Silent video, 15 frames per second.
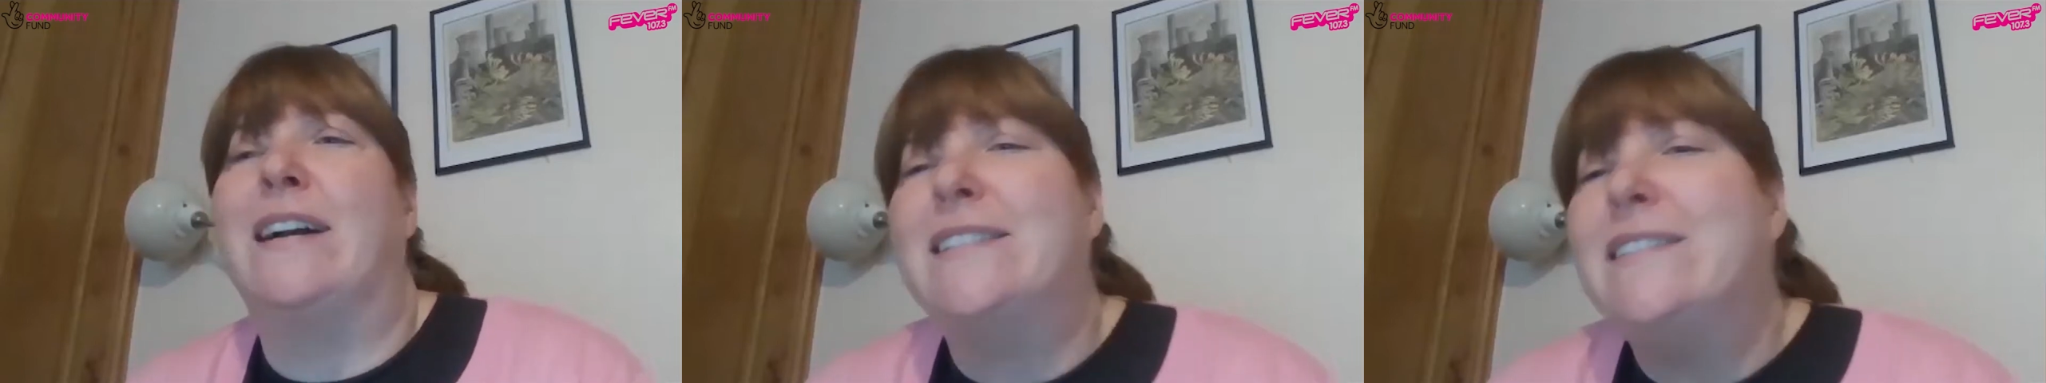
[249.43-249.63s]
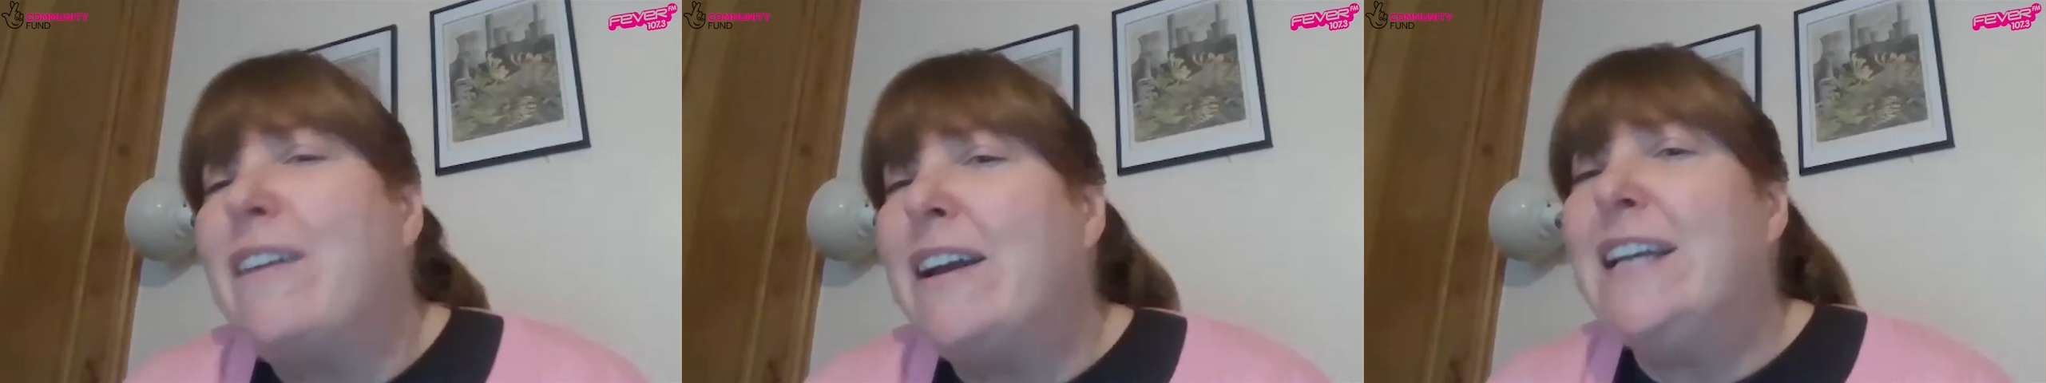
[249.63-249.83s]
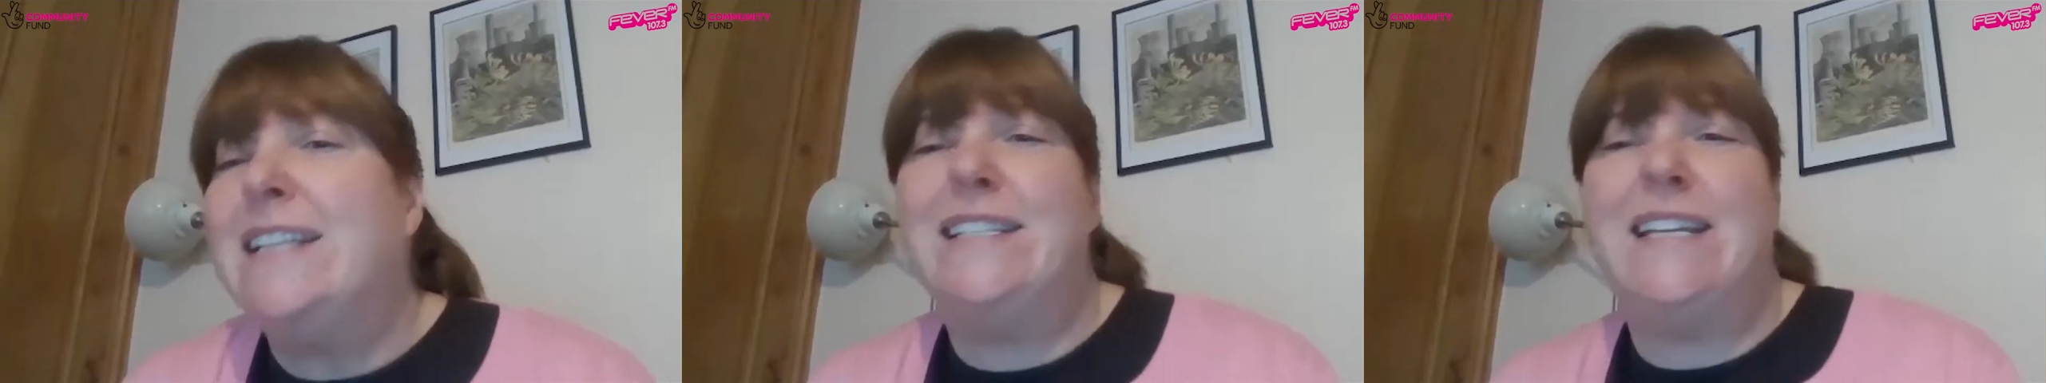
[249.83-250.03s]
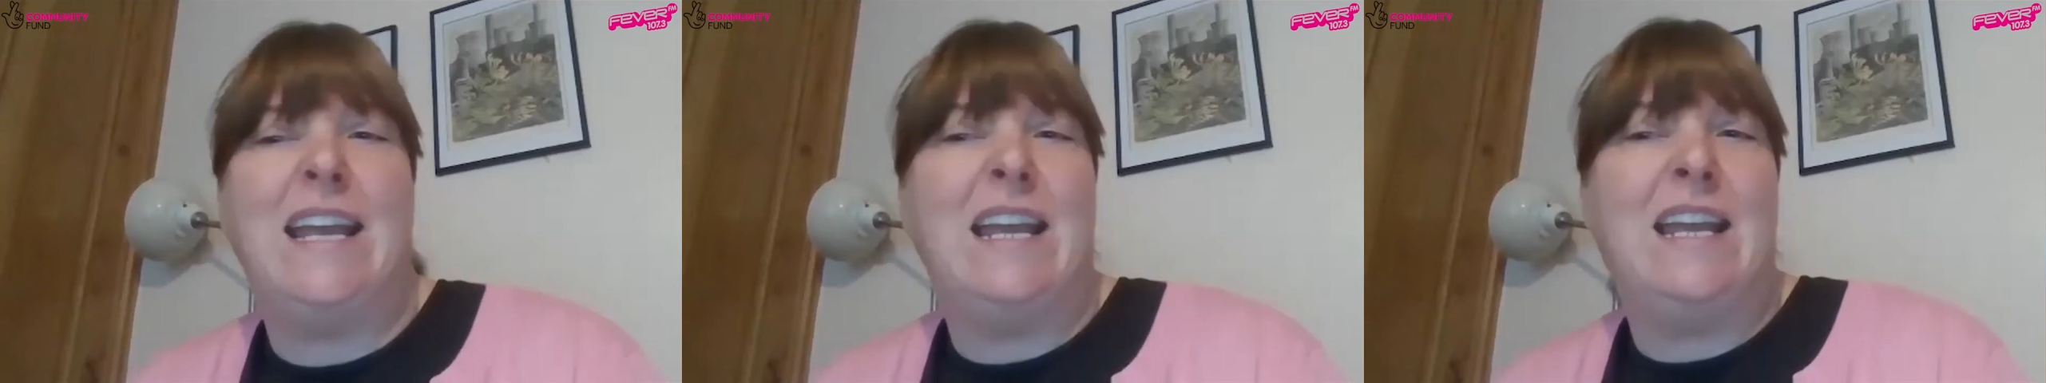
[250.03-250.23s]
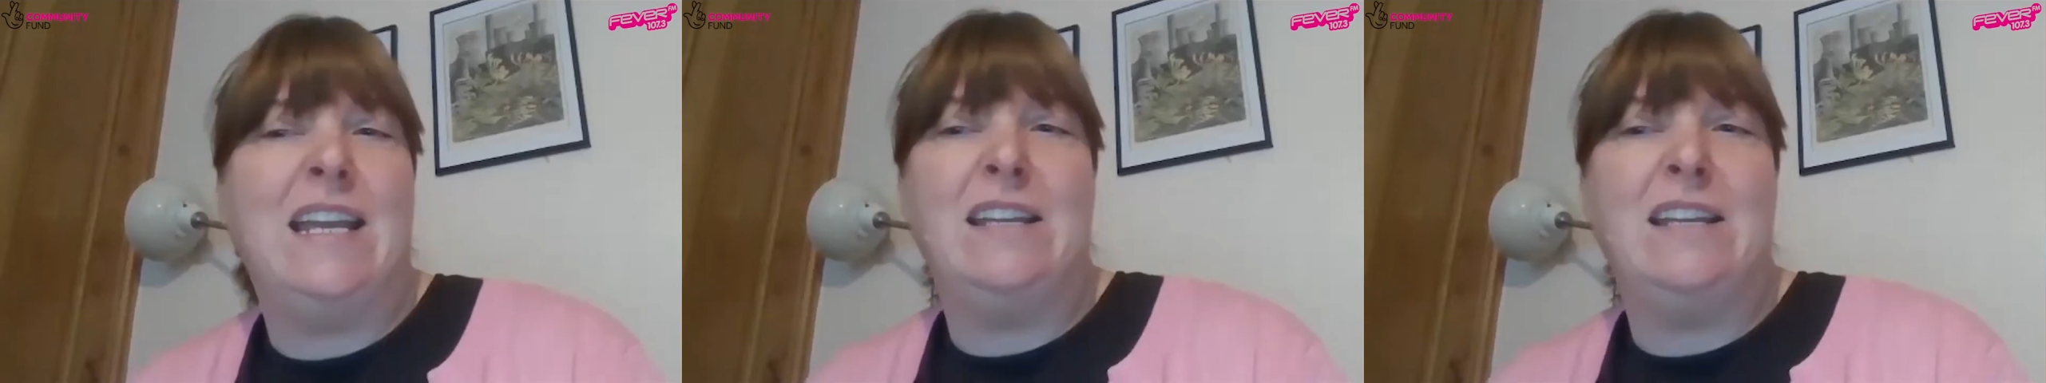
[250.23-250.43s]

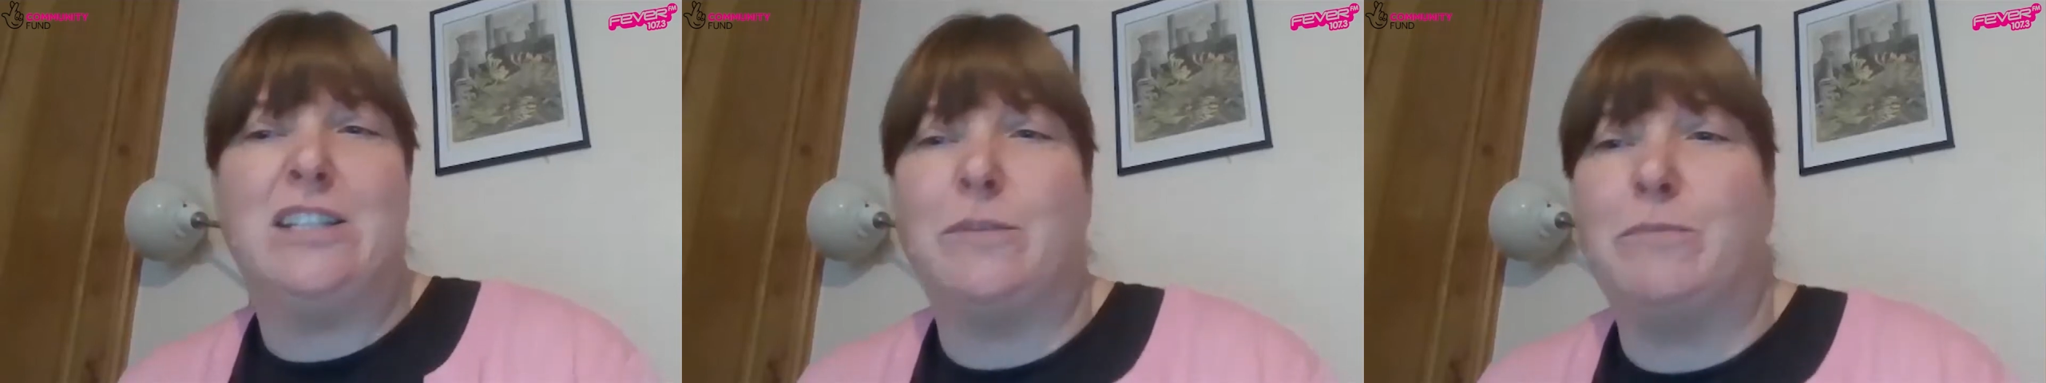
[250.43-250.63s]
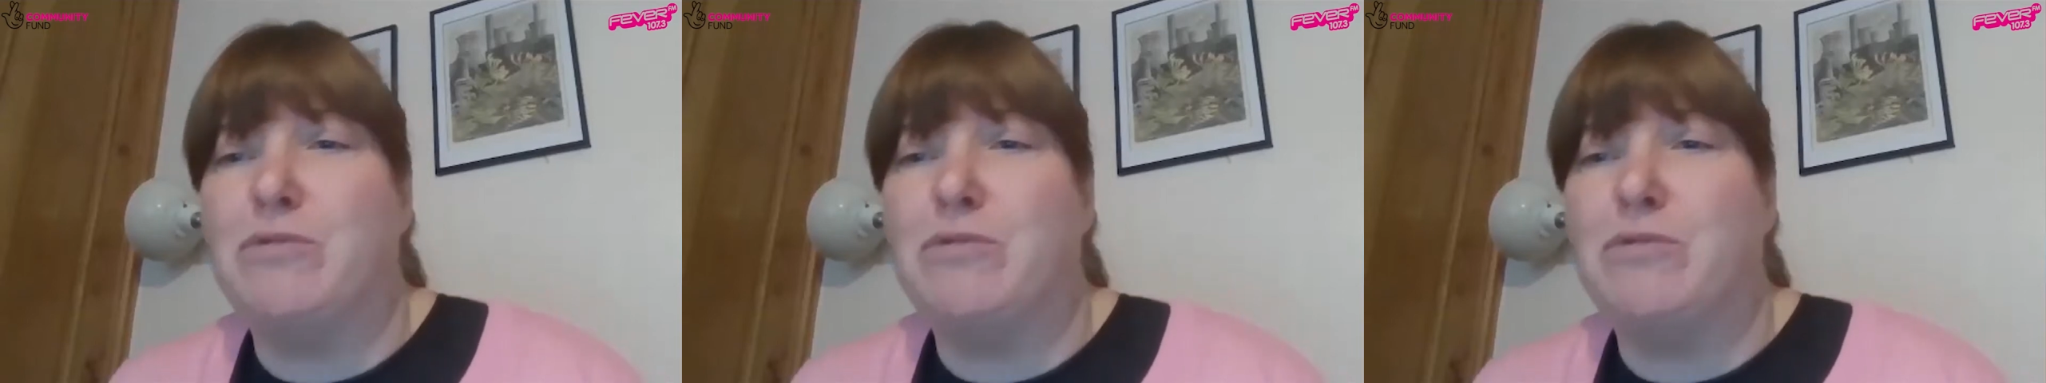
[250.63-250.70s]
anxiety,